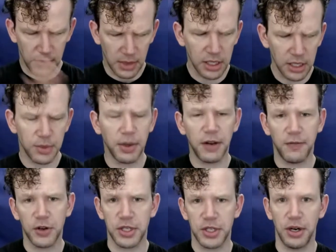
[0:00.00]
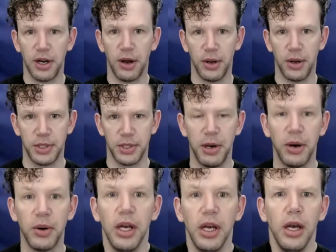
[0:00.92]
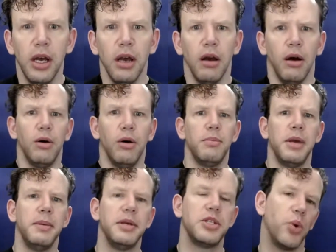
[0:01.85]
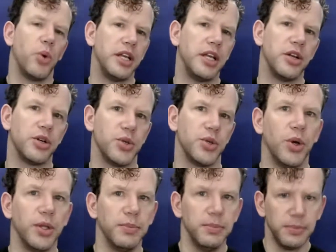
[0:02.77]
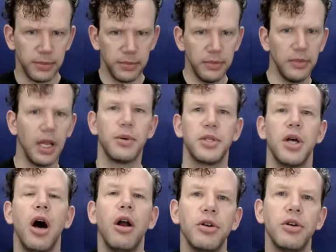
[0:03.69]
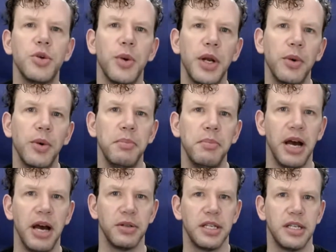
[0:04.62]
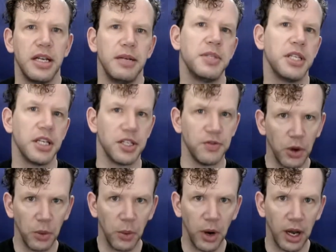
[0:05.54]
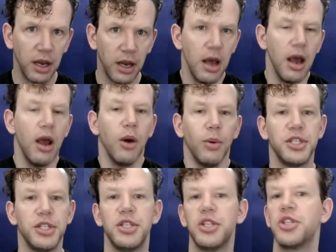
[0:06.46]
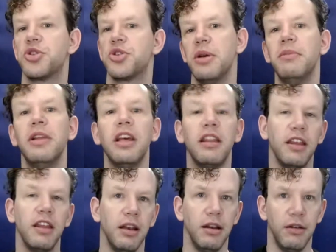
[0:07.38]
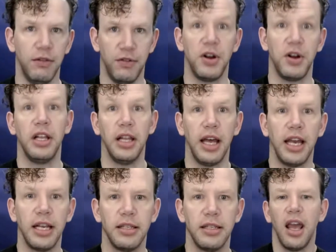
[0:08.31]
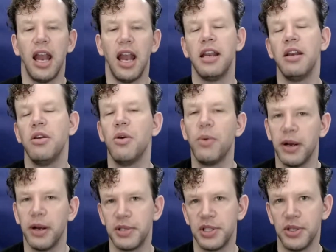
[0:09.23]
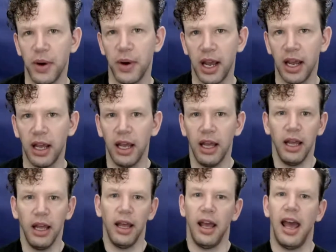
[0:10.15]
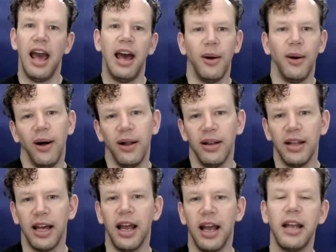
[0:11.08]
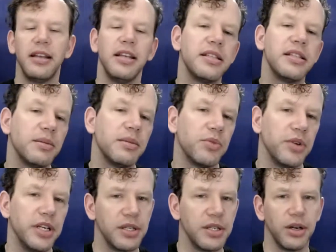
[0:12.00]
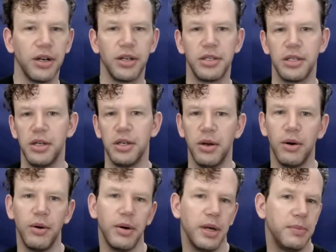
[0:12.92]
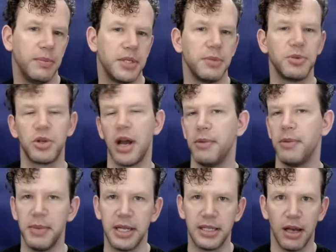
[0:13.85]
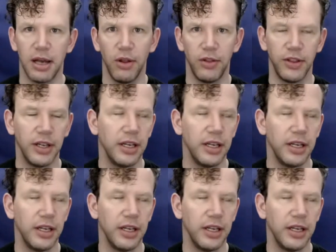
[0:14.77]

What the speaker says: So when I first started out, I was about, maybe 20 years old. I was 121 pounds and I'm 6'1", which is extremely thin and very light. And I didn't know what I was doing at all. And I did some research and, I subscribed to Men's Health